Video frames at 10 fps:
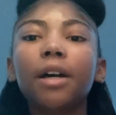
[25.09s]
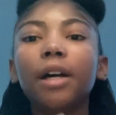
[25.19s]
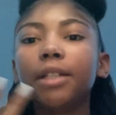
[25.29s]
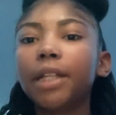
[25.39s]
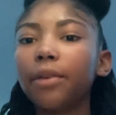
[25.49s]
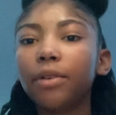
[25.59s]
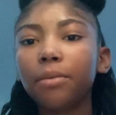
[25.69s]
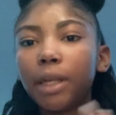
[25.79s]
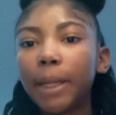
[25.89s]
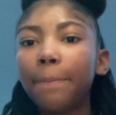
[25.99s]
a day with
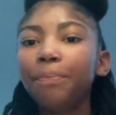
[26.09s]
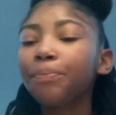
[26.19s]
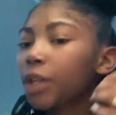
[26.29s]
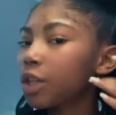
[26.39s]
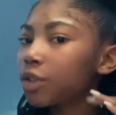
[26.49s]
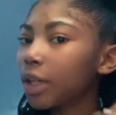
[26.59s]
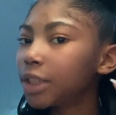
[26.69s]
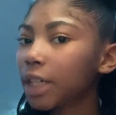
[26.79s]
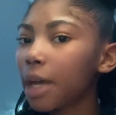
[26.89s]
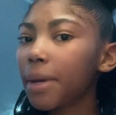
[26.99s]
me so i
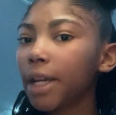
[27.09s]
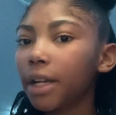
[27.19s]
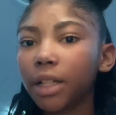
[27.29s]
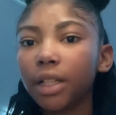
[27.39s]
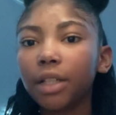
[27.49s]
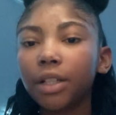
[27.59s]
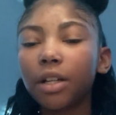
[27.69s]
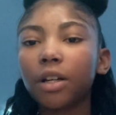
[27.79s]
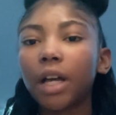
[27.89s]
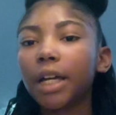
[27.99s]
just got my hair done
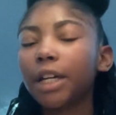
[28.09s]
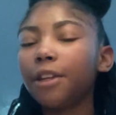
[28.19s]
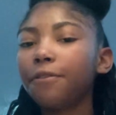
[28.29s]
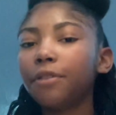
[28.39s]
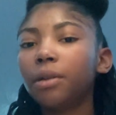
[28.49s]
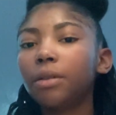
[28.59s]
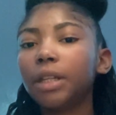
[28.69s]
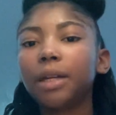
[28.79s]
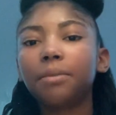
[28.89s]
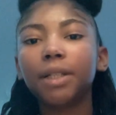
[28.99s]
y'all i couldn't film
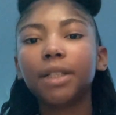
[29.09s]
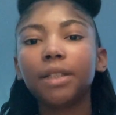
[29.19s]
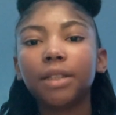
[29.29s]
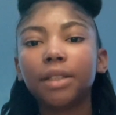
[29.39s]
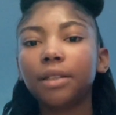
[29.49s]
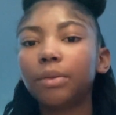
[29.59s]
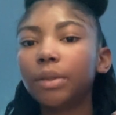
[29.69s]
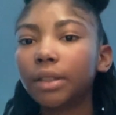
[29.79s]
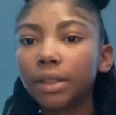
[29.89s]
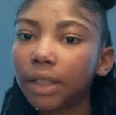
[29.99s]
that because it
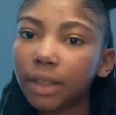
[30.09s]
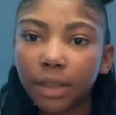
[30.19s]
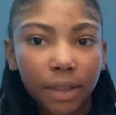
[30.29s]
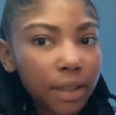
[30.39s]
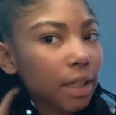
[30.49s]
was just